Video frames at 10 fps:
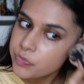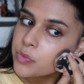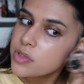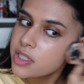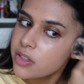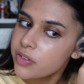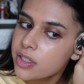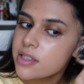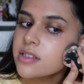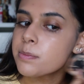we'll see if it
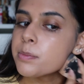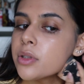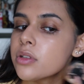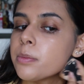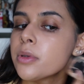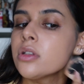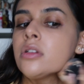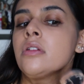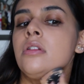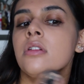is buildable oh
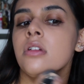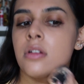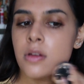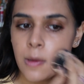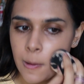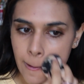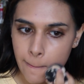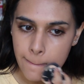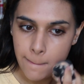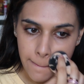
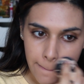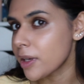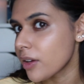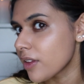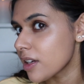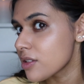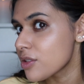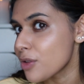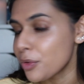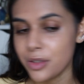my god that is
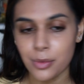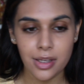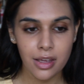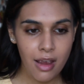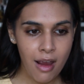so dewy